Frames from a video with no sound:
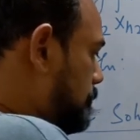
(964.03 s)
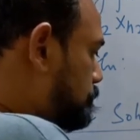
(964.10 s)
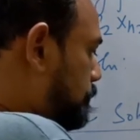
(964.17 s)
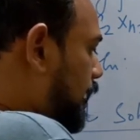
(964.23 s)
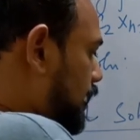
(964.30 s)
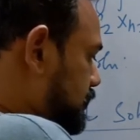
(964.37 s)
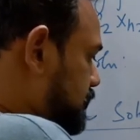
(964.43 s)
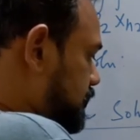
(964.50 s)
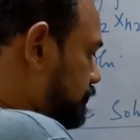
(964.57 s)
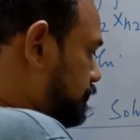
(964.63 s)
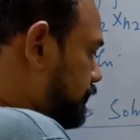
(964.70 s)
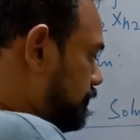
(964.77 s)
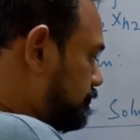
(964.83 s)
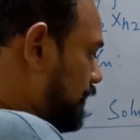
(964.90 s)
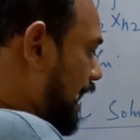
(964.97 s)
impart
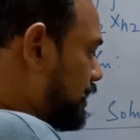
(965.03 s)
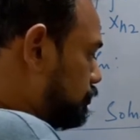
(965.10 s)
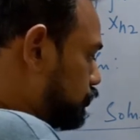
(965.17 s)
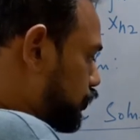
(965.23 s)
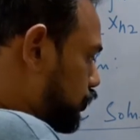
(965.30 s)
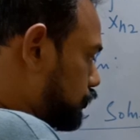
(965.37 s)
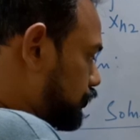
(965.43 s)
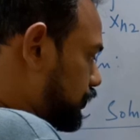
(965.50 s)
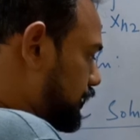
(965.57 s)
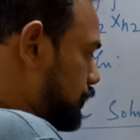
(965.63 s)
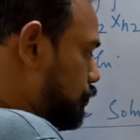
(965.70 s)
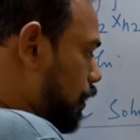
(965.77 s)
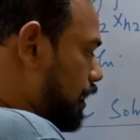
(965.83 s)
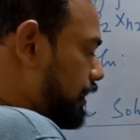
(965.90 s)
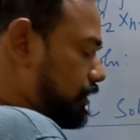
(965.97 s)
different values to
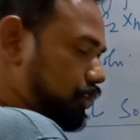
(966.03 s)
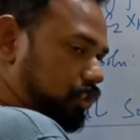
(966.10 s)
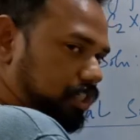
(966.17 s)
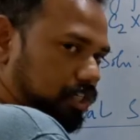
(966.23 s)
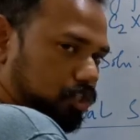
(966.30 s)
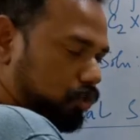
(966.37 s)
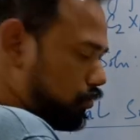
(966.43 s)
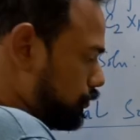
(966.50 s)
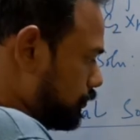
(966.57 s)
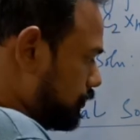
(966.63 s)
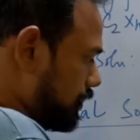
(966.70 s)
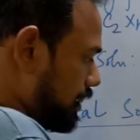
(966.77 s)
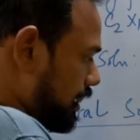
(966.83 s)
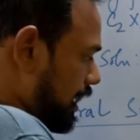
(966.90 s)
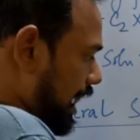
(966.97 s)
C1 and
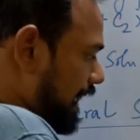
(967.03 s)
C2,